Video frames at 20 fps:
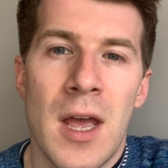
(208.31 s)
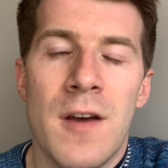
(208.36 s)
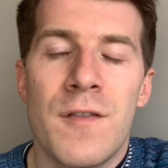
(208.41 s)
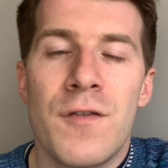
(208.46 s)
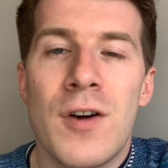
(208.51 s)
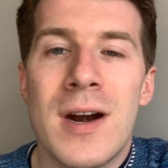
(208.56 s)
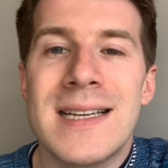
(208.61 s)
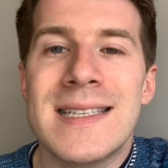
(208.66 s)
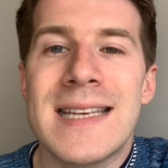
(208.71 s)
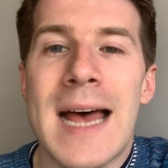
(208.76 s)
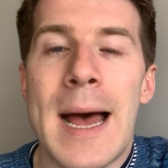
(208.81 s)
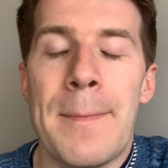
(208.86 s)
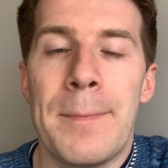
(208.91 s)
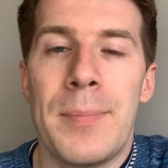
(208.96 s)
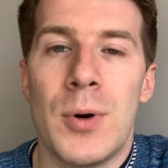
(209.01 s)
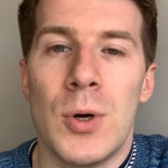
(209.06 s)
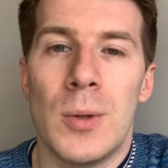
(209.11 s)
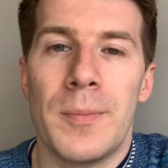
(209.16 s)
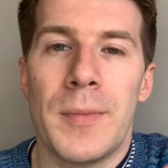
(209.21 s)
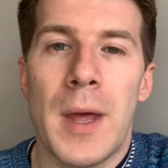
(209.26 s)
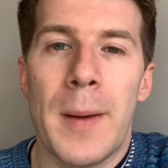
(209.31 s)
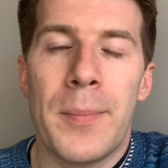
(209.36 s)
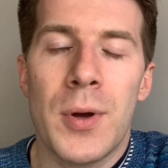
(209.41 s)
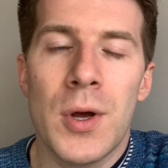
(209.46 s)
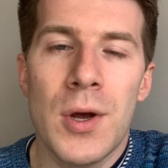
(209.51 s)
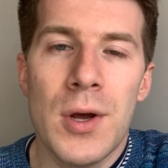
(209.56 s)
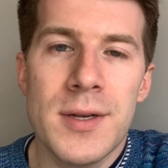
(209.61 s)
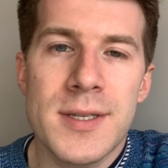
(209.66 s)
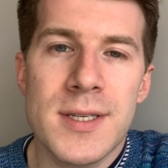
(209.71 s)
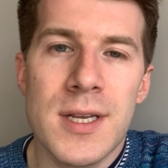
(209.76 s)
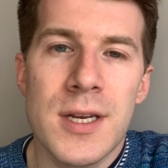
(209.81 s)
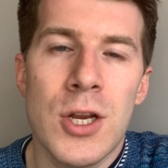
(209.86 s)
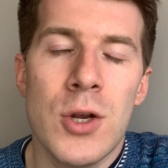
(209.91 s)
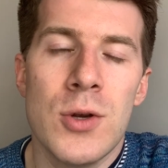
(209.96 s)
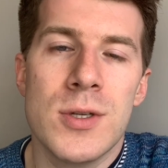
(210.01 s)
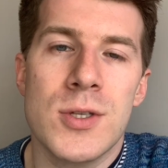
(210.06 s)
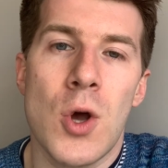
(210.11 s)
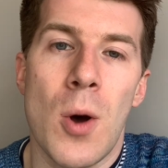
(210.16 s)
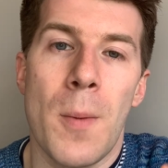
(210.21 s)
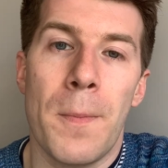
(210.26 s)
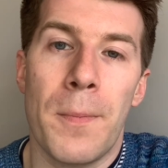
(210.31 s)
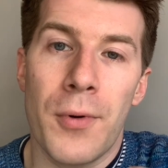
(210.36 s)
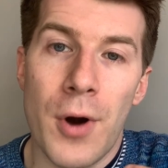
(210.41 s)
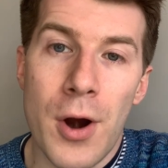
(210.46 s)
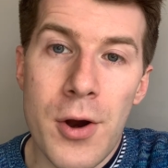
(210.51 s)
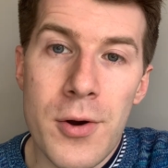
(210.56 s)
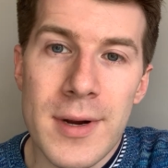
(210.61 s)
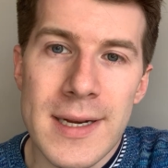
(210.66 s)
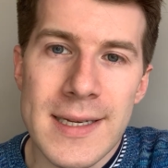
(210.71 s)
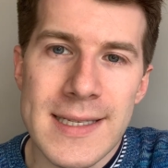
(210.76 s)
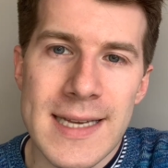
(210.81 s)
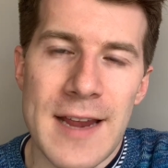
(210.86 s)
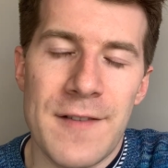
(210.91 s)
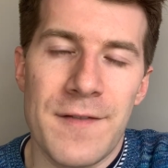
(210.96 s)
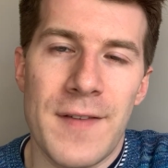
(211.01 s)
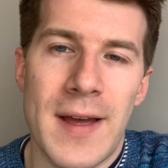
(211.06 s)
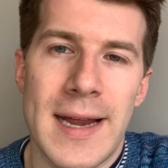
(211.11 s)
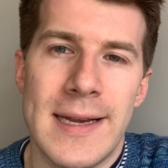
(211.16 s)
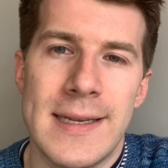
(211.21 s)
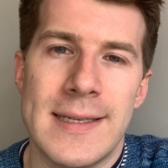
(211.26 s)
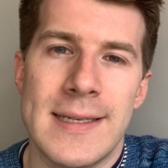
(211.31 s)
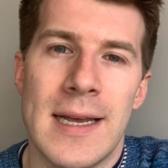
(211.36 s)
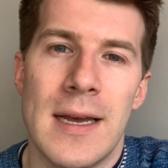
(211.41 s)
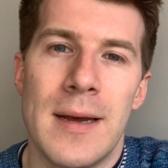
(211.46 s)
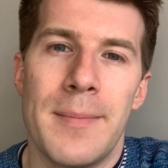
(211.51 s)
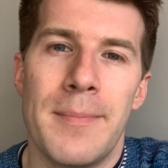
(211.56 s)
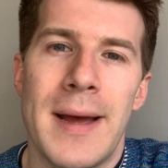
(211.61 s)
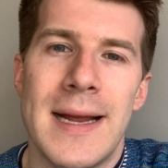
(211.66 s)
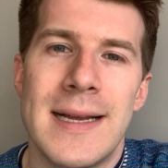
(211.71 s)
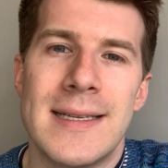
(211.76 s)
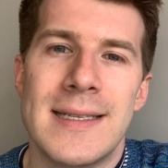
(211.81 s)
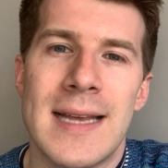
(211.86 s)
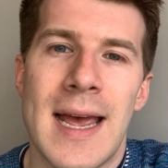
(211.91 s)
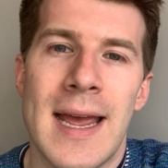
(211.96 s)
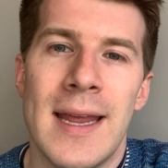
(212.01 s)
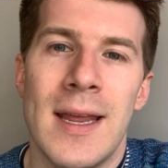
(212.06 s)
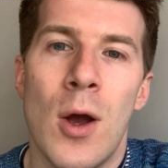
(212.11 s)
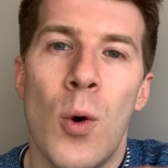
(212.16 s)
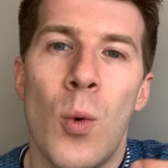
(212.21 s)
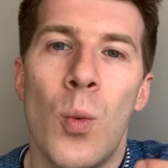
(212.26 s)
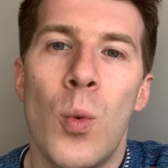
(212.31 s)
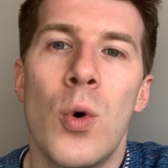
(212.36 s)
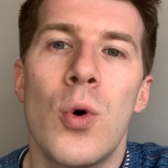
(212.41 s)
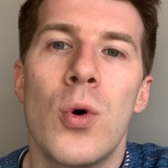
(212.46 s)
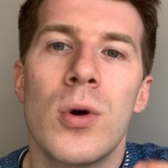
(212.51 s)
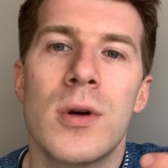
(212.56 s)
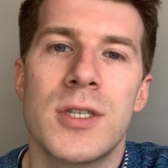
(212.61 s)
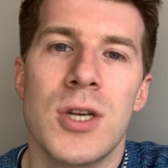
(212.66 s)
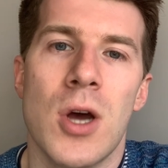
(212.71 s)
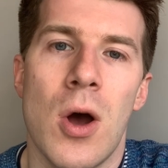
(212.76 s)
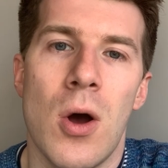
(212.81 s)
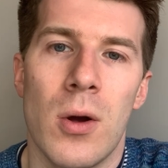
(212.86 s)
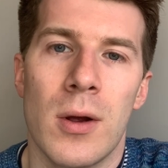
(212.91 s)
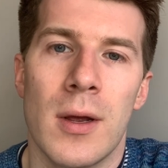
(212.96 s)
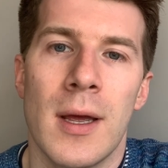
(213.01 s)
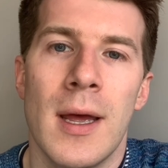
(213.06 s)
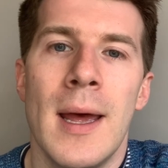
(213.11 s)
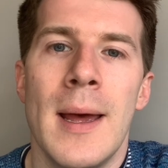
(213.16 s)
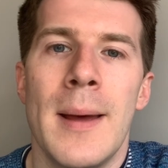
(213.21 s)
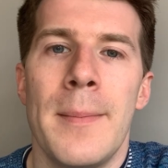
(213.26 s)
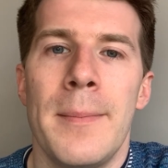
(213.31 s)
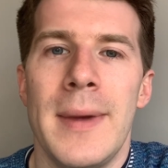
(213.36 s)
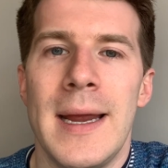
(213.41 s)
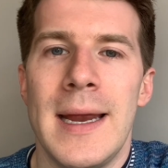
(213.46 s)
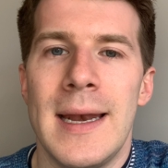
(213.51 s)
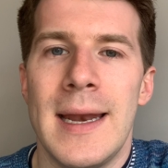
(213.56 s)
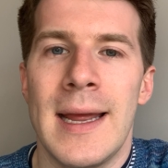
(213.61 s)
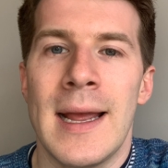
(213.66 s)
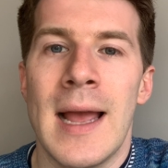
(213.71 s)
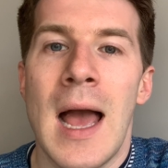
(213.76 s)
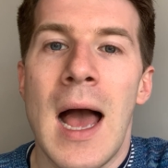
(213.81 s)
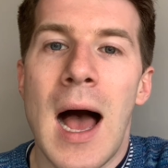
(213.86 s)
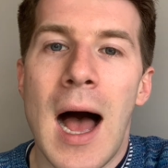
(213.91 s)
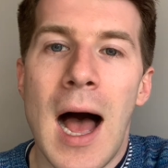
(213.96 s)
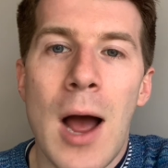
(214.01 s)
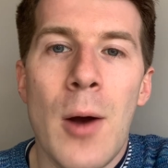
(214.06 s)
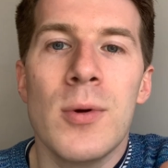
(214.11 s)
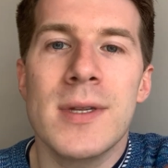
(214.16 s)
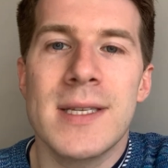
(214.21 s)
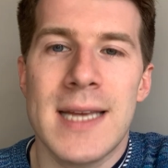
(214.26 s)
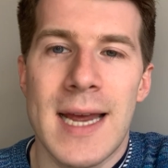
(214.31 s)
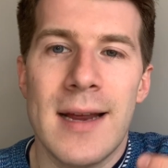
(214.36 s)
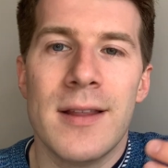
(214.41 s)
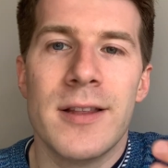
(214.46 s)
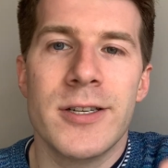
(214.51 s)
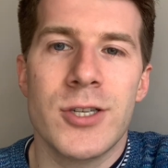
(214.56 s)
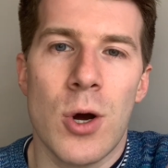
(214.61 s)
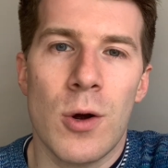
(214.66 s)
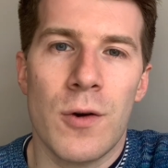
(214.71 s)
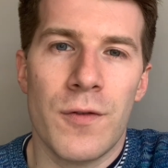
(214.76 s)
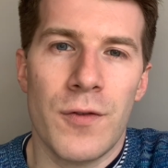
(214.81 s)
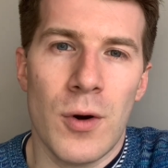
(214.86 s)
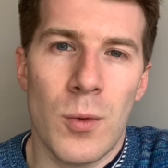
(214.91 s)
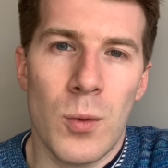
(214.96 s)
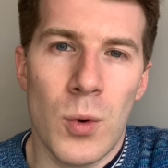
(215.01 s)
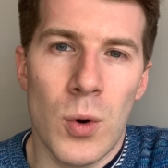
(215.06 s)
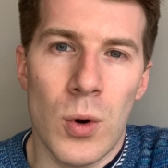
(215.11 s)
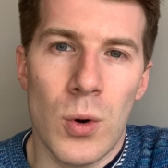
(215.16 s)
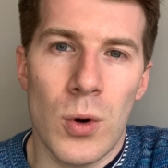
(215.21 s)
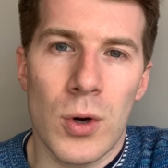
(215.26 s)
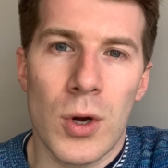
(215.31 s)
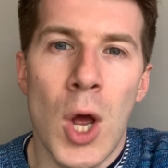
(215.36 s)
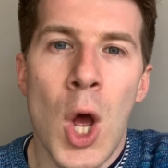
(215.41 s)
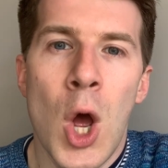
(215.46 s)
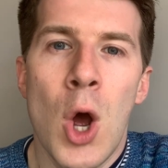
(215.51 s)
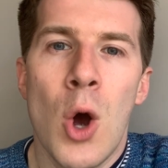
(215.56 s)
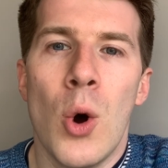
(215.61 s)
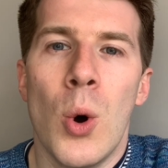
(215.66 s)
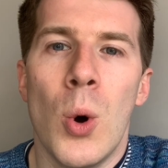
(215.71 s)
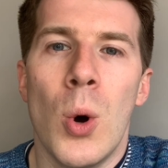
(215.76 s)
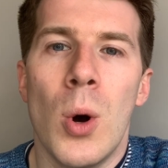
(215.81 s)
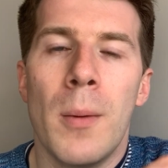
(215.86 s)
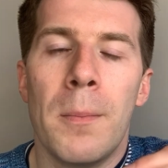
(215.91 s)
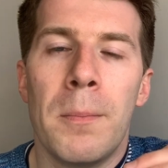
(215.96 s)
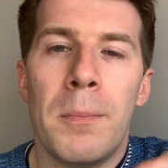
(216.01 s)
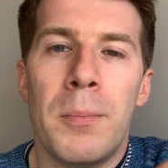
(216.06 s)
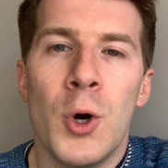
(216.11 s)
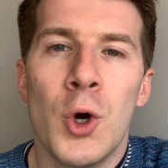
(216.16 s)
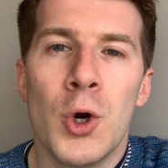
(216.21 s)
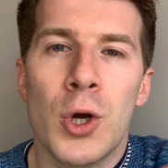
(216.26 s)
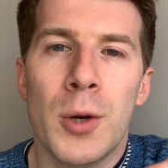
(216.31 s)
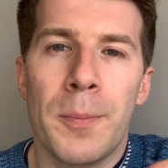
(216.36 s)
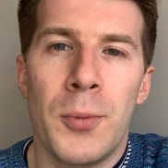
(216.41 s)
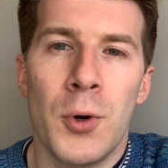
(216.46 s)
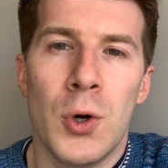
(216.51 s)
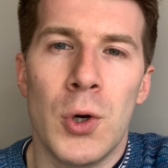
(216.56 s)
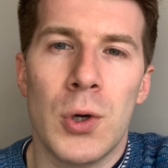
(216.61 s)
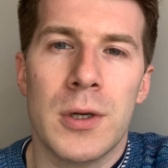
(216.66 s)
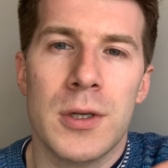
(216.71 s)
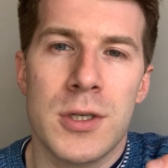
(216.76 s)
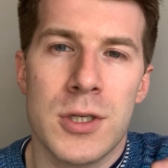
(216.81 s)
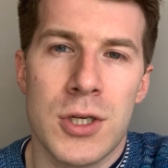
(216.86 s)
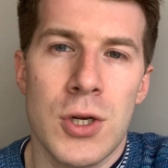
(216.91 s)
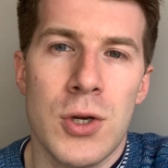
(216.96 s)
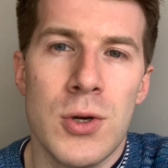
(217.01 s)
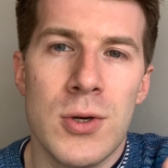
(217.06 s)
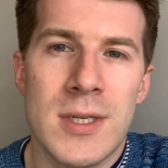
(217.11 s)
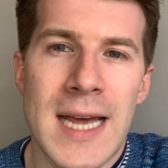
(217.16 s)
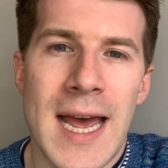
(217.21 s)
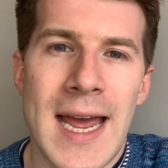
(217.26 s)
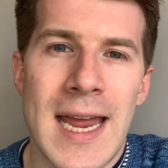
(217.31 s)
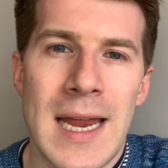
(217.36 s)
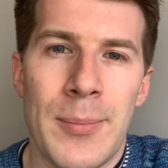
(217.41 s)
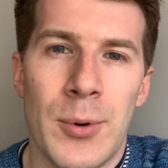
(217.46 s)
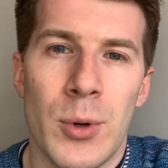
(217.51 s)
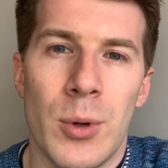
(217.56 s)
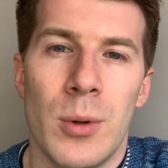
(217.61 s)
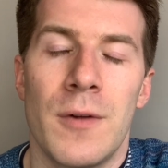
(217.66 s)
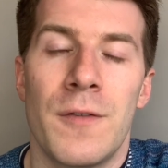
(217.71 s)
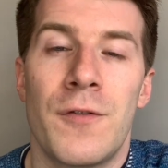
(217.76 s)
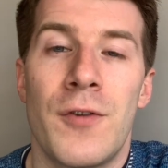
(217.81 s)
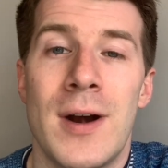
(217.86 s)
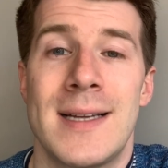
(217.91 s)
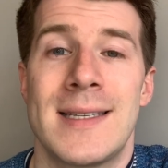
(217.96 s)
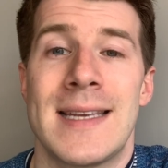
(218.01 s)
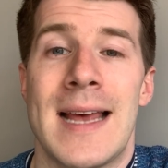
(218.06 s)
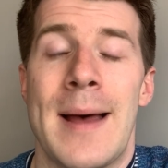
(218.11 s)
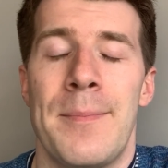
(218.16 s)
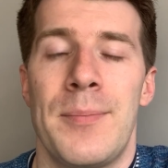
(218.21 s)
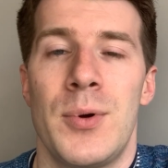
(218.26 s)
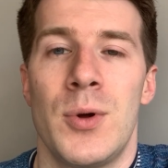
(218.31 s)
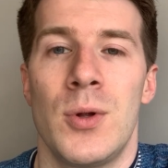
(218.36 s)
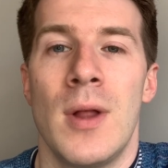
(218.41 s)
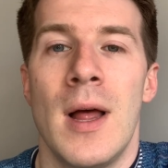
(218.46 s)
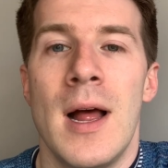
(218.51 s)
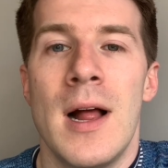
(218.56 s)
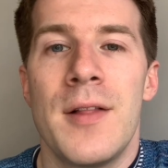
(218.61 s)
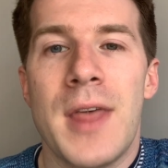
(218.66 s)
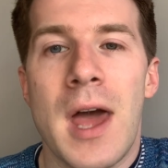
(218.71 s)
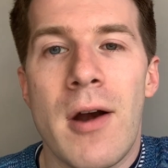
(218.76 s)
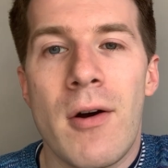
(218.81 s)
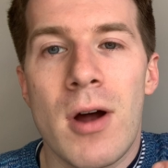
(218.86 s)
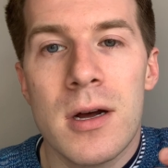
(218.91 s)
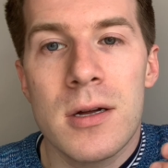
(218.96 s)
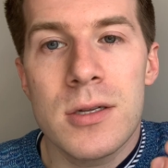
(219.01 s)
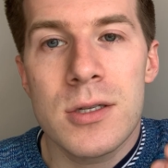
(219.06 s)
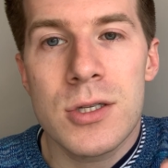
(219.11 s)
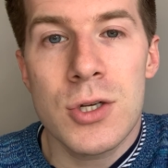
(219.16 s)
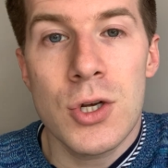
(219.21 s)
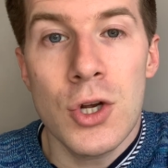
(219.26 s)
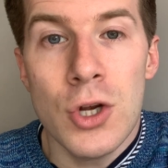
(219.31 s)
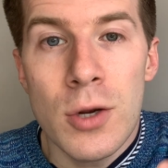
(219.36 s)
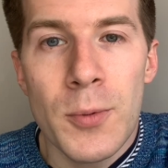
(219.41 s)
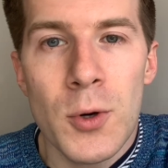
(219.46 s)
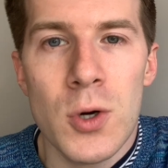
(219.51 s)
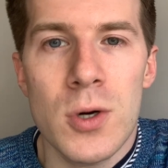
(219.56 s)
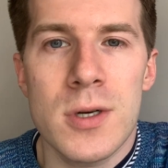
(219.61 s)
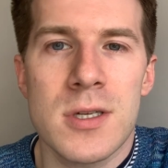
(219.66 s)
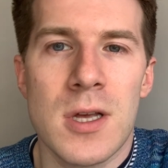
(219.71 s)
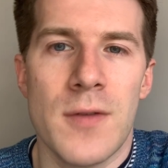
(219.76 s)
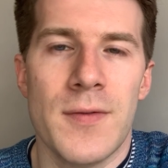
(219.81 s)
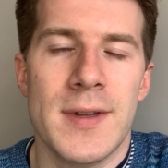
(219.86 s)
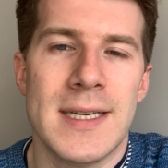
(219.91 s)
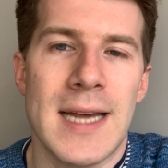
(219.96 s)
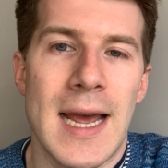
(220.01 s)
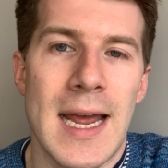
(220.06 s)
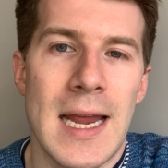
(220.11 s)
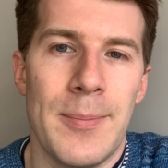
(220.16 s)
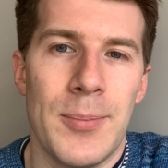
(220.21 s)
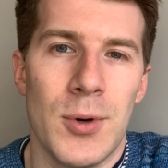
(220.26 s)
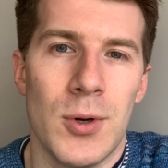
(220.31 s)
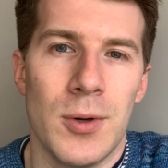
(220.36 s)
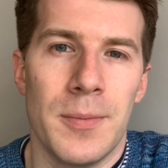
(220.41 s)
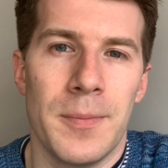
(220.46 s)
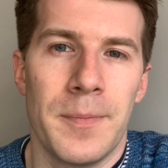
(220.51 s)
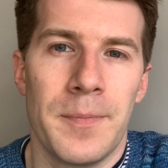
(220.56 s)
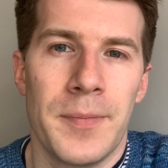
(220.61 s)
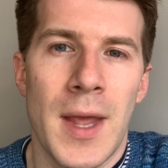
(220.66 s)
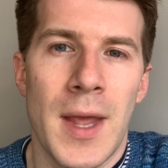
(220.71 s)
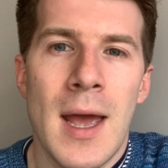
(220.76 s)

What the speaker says: For example, a person who's got Broca's aphasia may say, "Walk dog," meaning, "I will take the dog for a walk," or "book, book, two table." For example, "There are two books on the table."